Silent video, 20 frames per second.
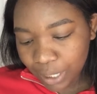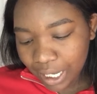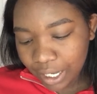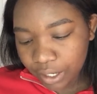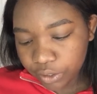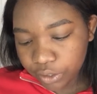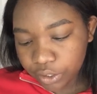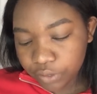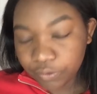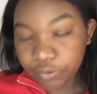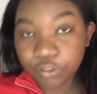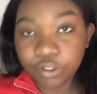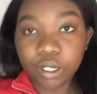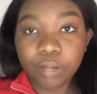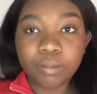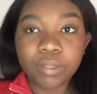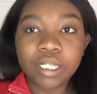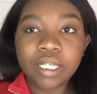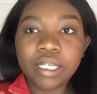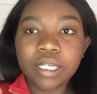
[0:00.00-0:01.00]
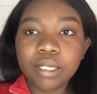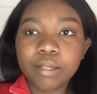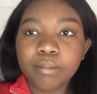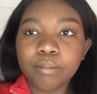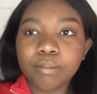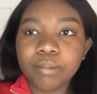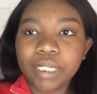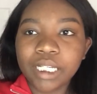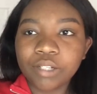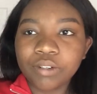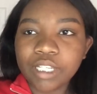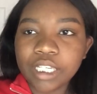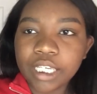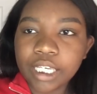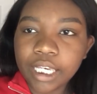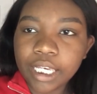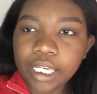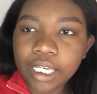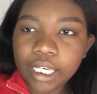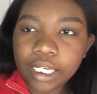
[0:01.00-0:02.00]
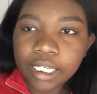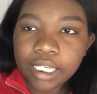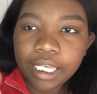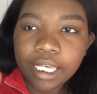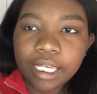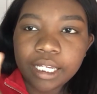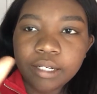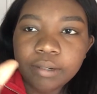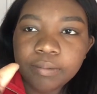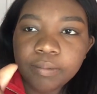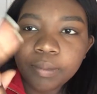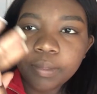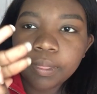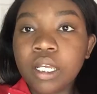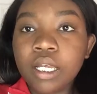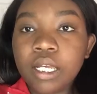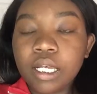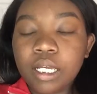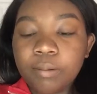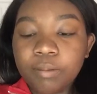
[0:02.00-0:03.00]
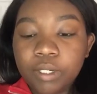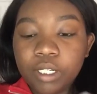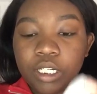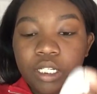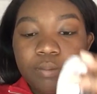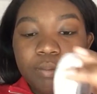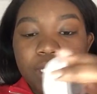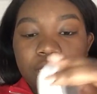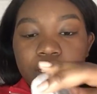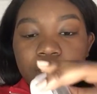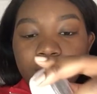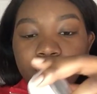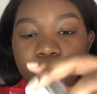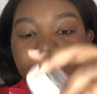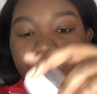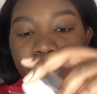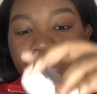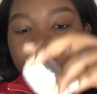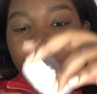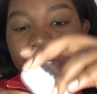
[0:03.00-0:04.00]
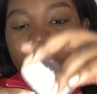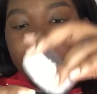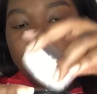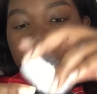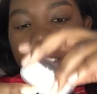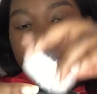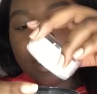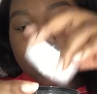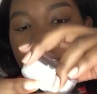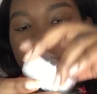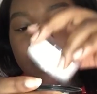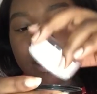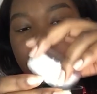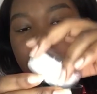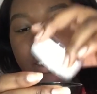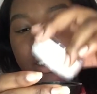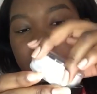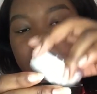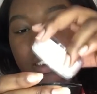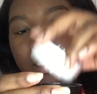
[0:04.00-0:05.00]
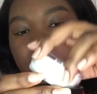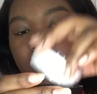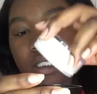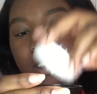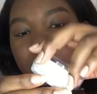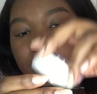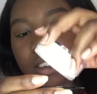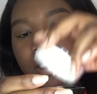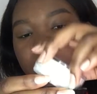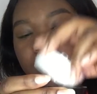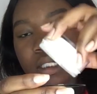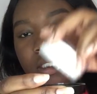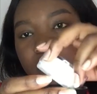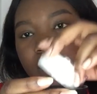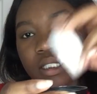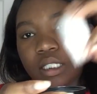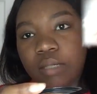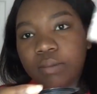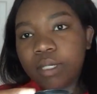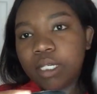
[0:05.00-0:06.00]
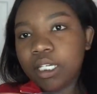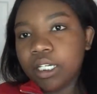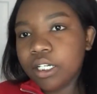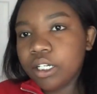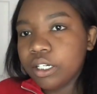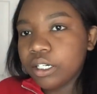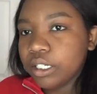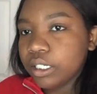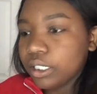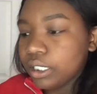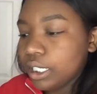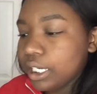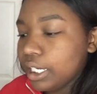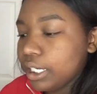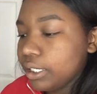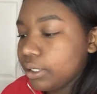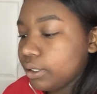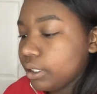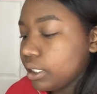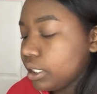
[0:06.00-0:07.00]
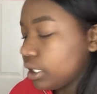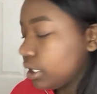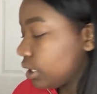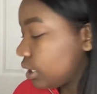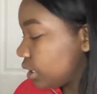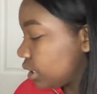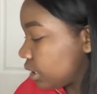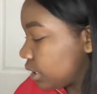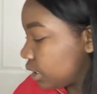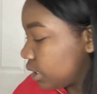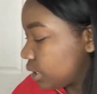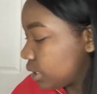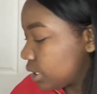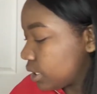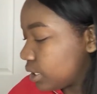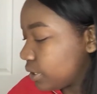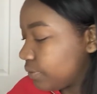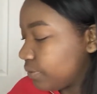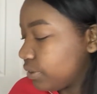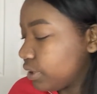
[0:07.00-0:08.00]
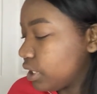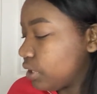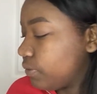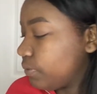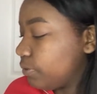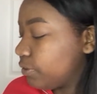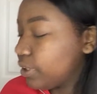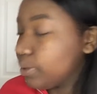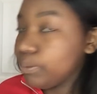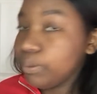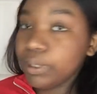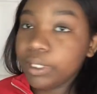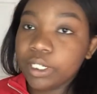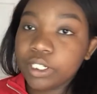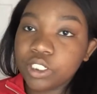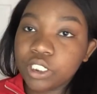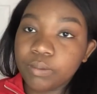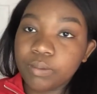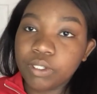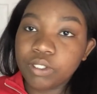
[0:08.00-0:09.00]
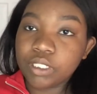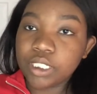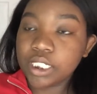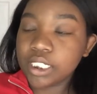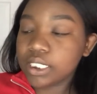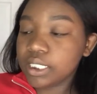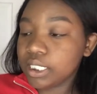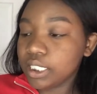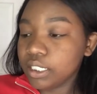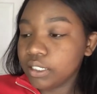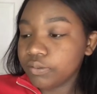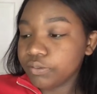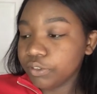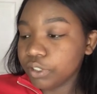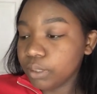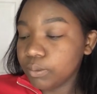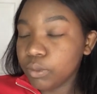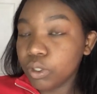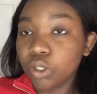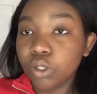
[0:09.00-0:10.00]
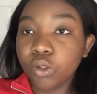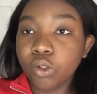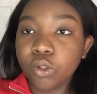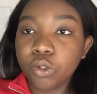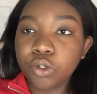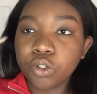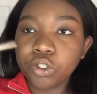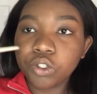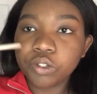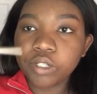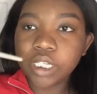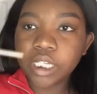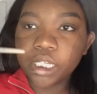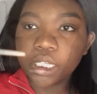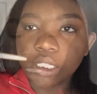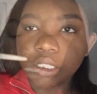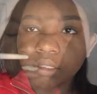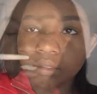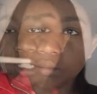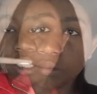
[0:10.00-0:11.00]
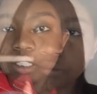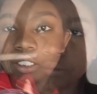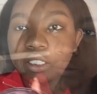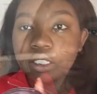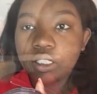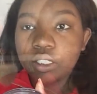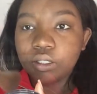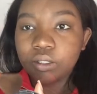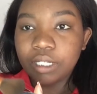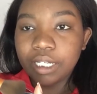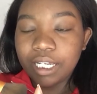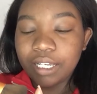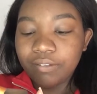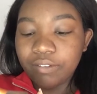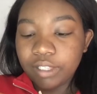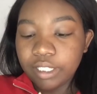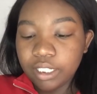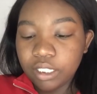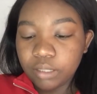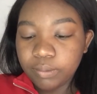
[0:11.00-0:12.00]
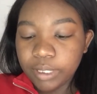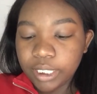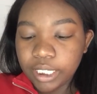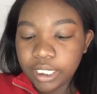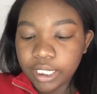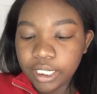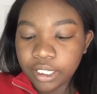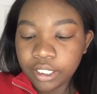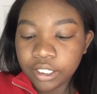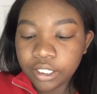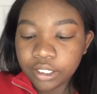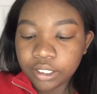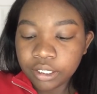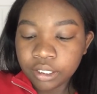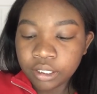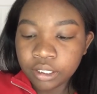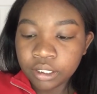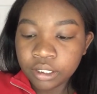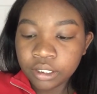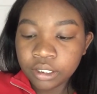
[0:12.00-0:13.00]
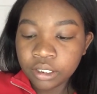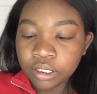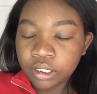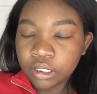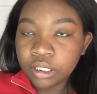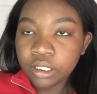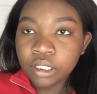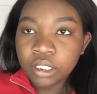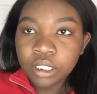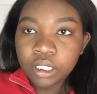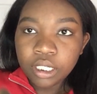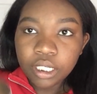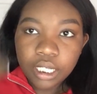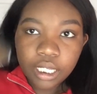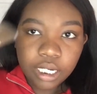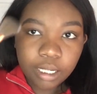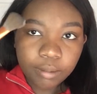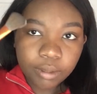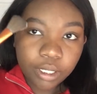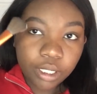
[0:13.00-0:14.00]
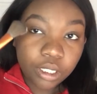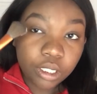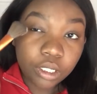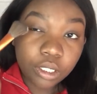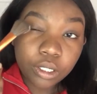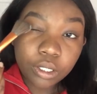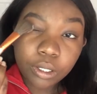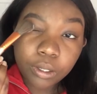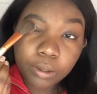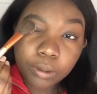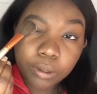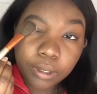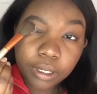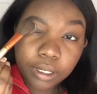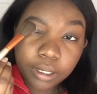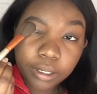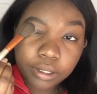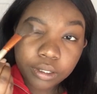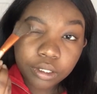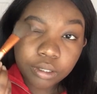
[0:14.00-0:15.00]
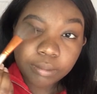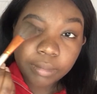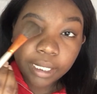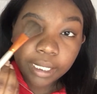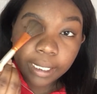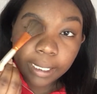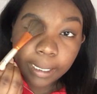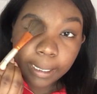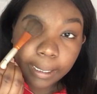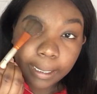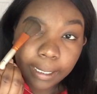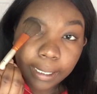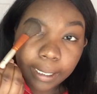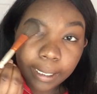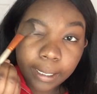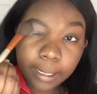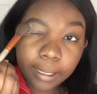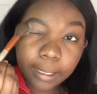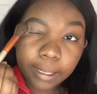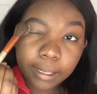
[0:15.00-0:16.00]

powder from Mary Kay again. I'm gonna be pouring some here. This is the fluffy blush I'm using still from Lori. So I have a little bit here, and I'm gonna go under my eye,